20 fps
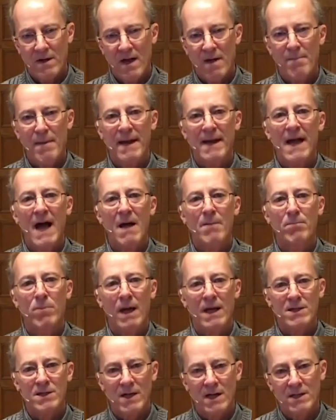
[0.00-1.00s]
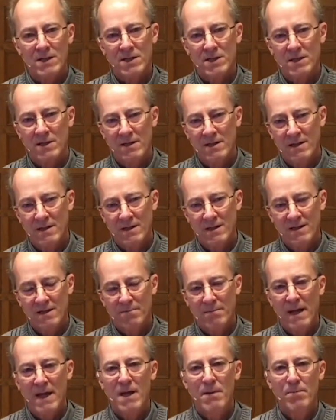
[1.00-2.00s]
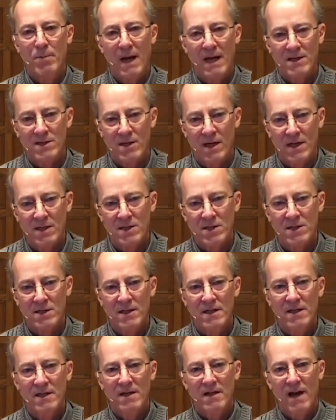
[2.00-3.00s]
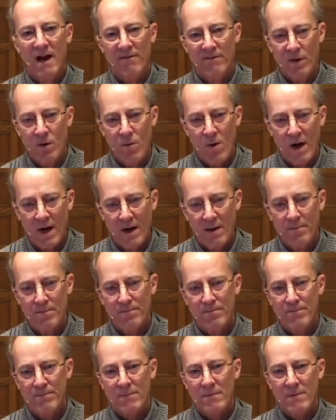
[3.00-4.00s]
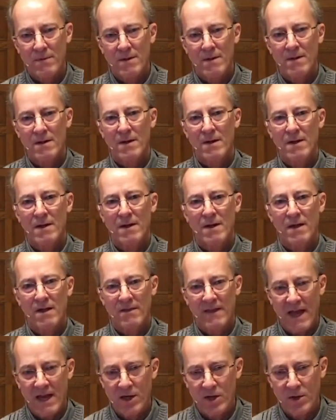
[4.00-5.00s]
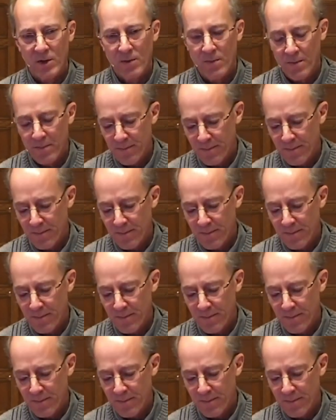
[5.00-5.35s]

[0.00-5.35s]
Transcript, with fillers: And may God bless us. May He bless us, everyone. Thank you.